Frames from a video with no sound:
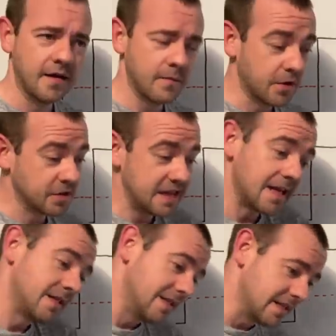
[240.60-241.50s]
Because
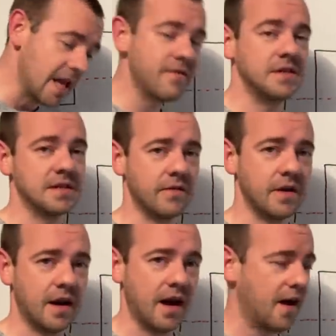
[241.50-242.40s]
yes, you're saving seven
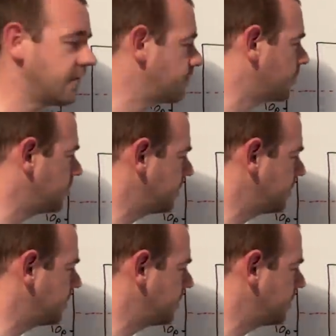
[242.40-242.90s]
and a half, but